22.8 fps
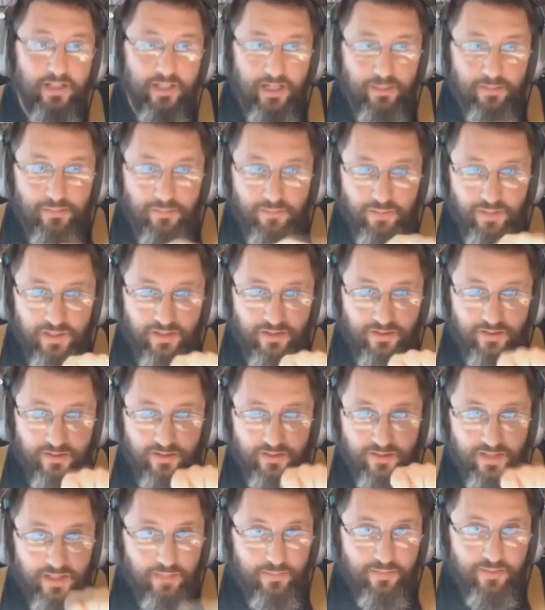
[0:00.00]
And I've been preaching
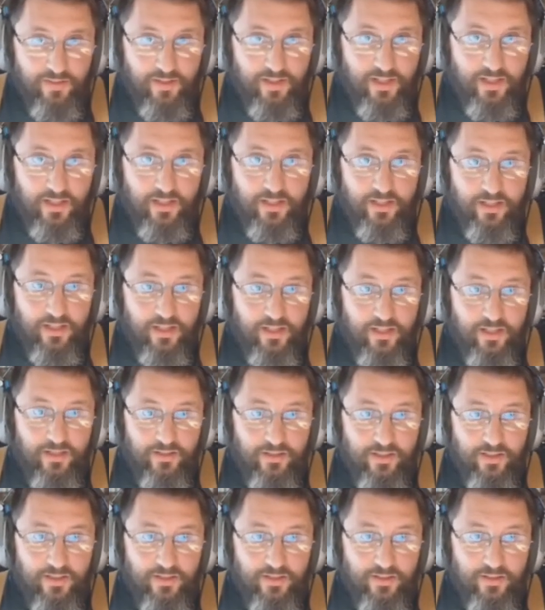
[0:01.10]
the same thing
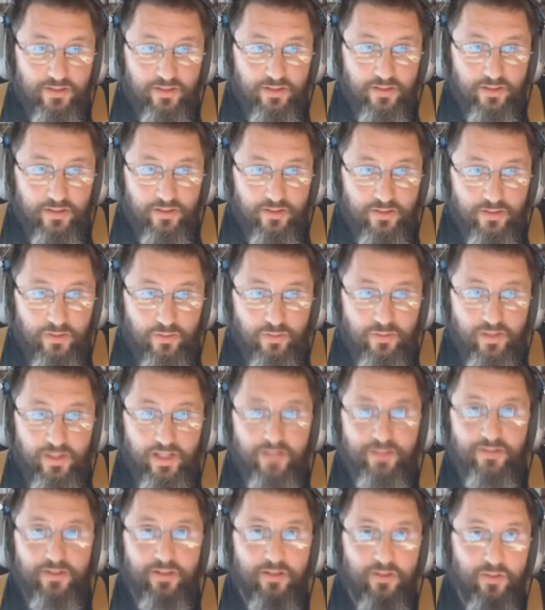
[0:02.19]
since
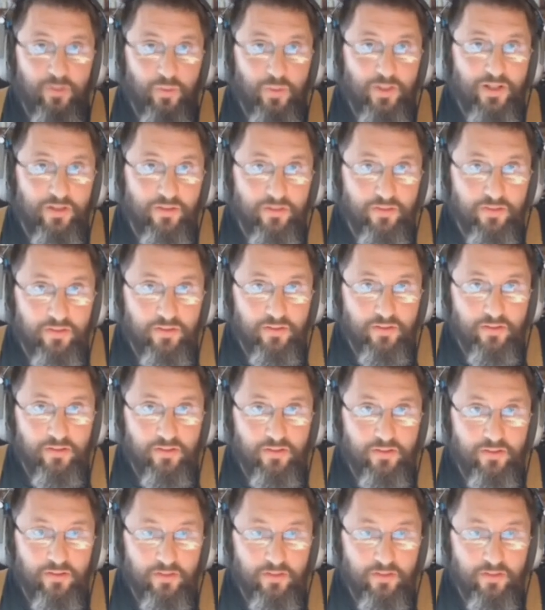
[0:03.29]
2012.